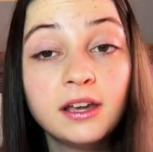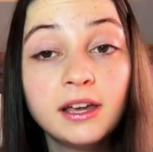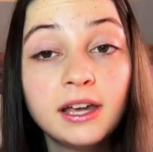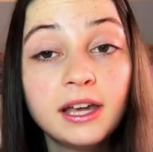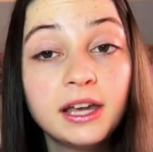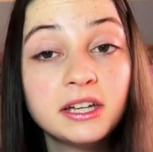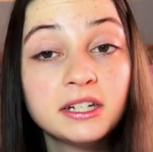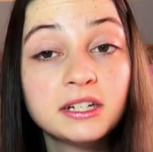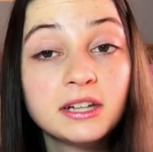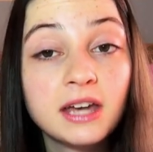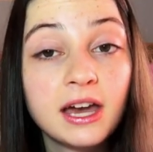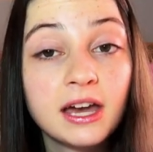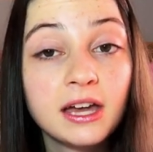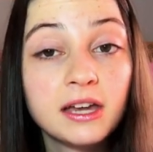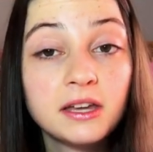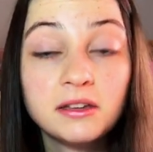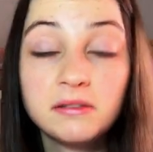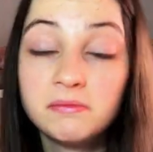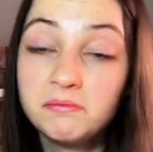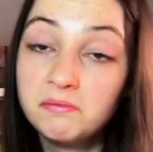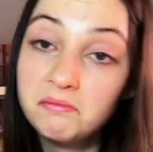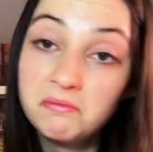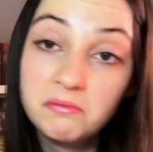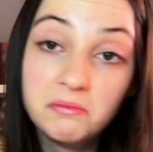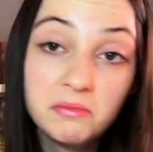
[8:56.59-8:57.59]
and
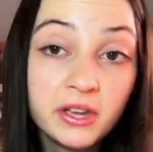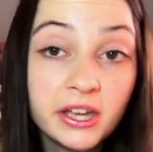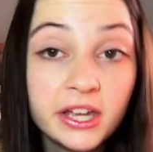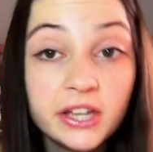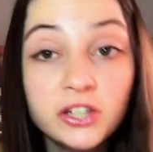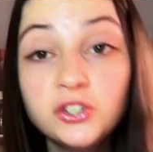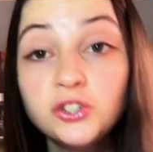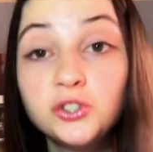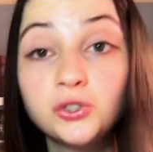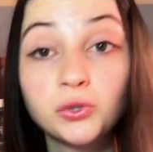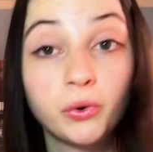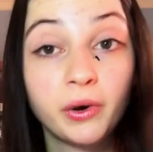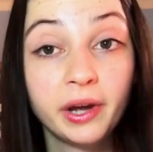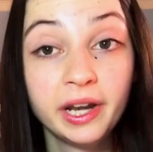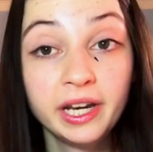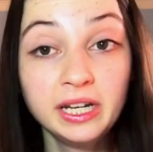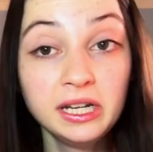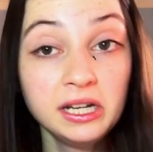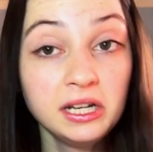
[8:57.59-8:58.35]
I enjoyed